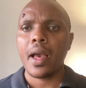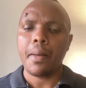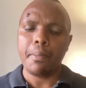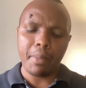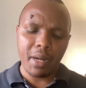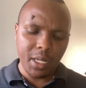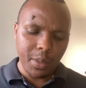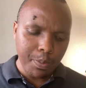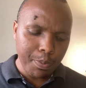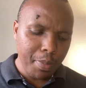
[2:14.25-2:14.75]

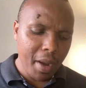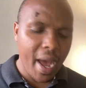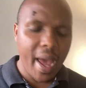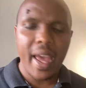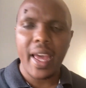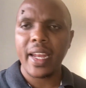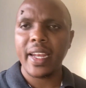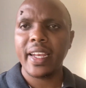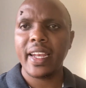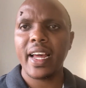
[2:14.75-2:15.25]
but by
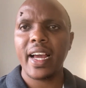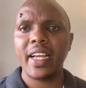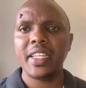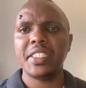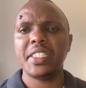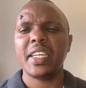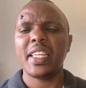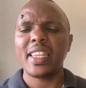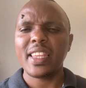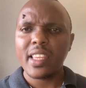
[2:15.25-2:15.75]
and
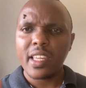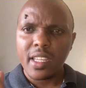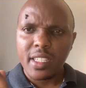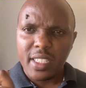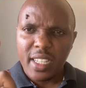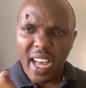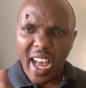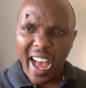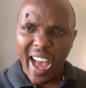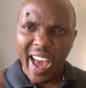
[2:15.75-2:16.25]
large,
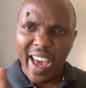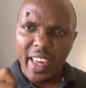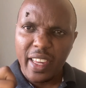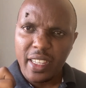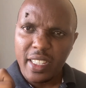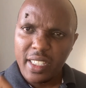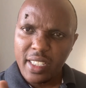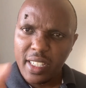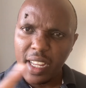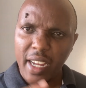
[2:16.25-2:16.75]
this high
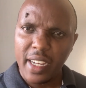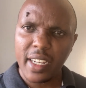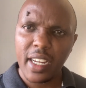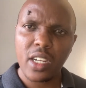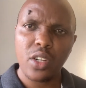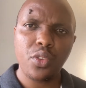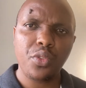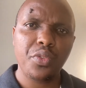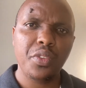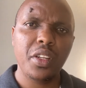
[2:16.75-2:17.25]

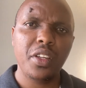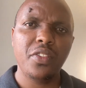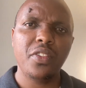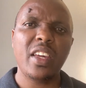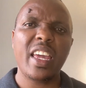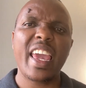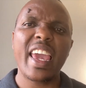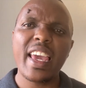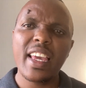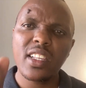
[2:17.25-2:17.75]
standard of
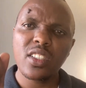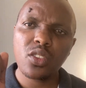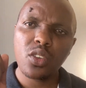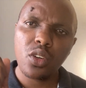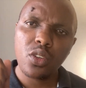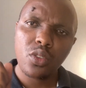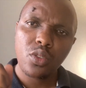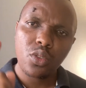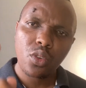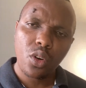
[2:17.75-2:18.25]
living is
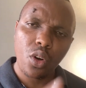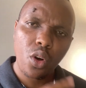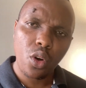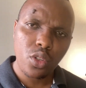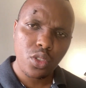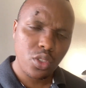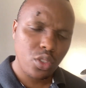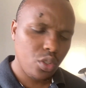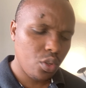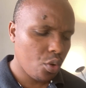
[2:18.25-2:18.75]
going to
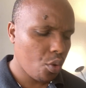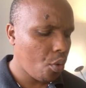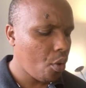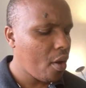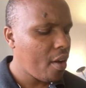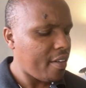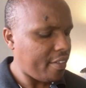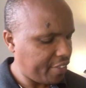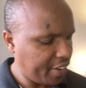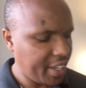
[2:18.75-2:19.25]
cost you
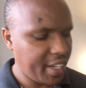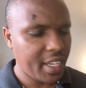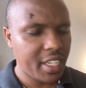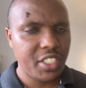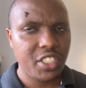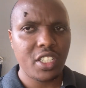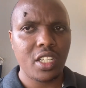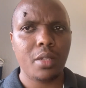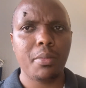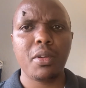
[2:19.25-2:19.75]

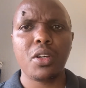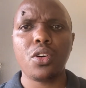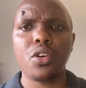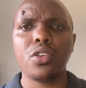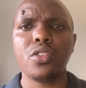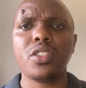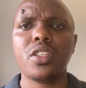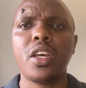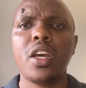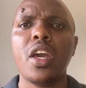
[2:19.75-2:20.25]
financially,
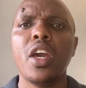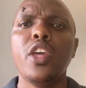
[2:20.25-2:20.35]
because